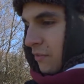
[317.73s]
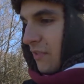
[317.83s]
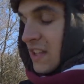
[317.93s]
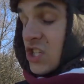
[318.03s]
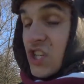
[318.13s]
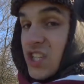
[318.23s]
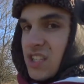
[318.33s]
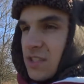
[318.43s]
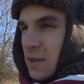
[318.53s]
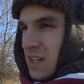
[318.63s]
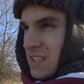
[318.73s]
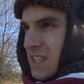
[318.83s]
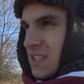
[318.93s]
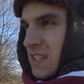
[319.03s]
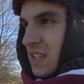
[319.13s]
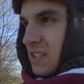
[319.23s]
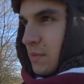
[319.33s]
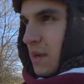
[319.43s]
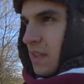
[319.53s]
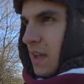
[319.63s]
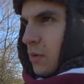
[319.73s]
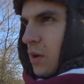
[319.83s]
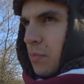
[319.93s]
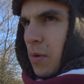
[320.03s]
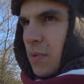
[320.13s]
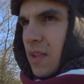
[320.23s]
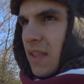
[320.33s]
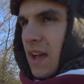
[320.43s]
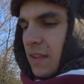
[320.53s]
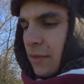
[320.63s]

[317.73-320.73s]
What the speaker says: ventured into our cities, where they're quite popular there.